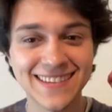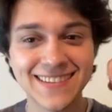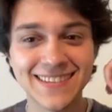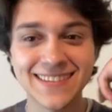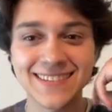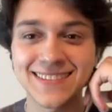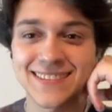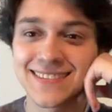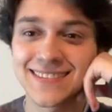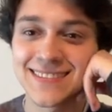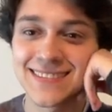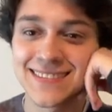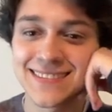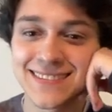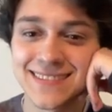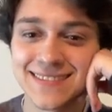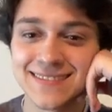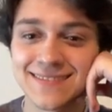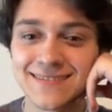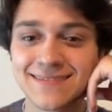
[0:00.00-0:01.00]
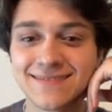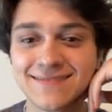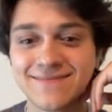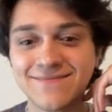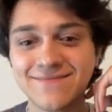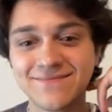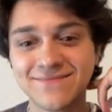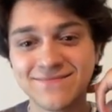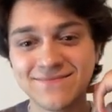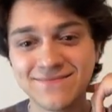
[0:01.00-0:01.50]

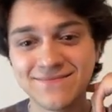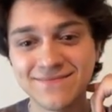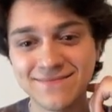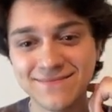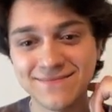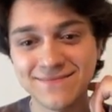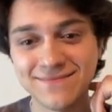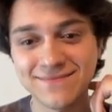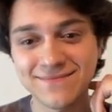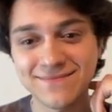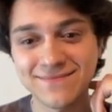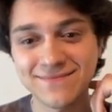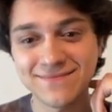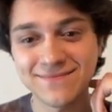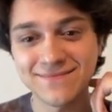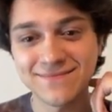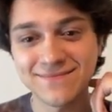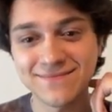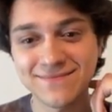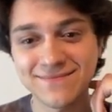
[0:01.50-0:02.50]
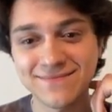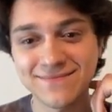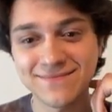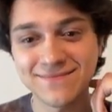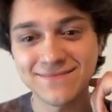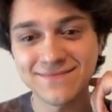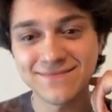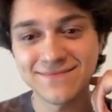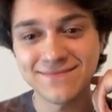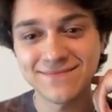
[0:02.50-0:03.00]

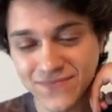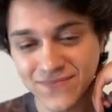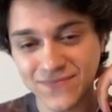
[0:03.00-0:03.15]
No words are spoken by the person on screen.